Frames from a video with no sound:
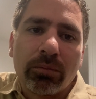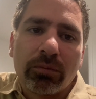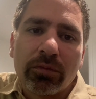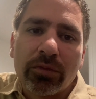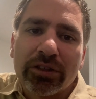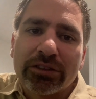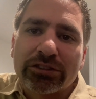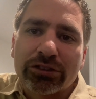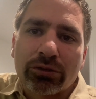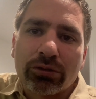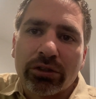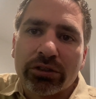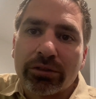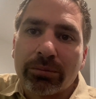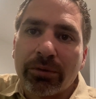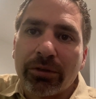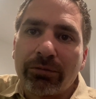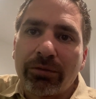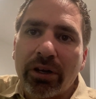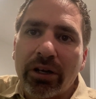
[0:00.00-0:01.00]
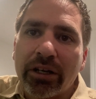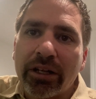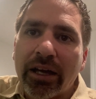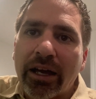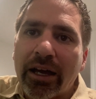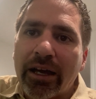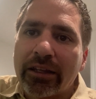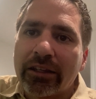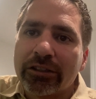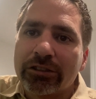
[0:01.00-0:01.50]
It's going to be very
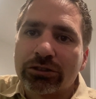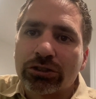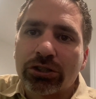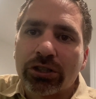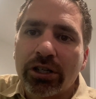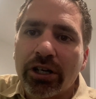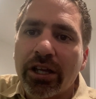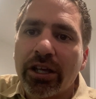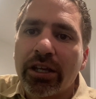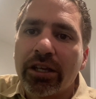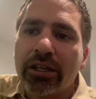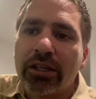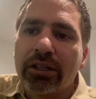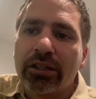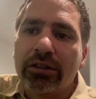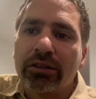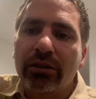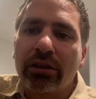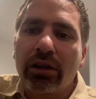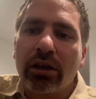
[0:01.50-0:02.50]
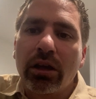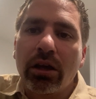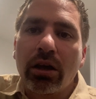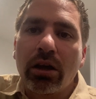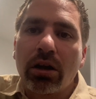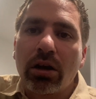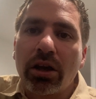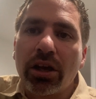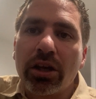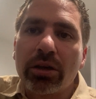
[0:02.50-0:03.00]
highly trained,
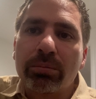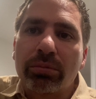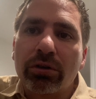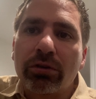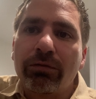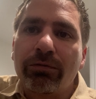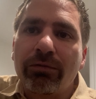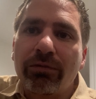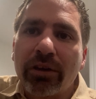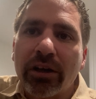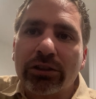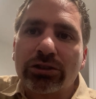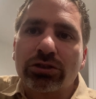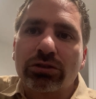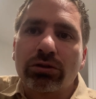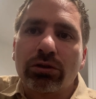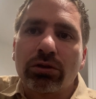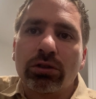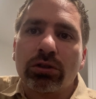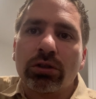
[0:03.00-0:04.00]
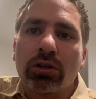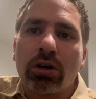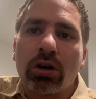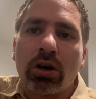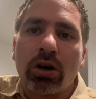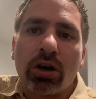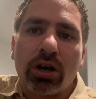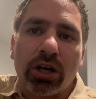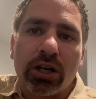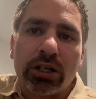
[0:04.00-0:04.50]
a professional
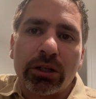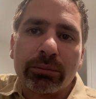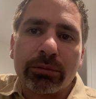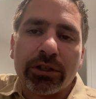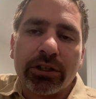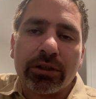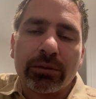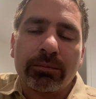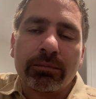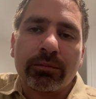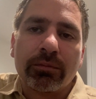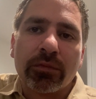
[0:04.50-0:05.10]
army.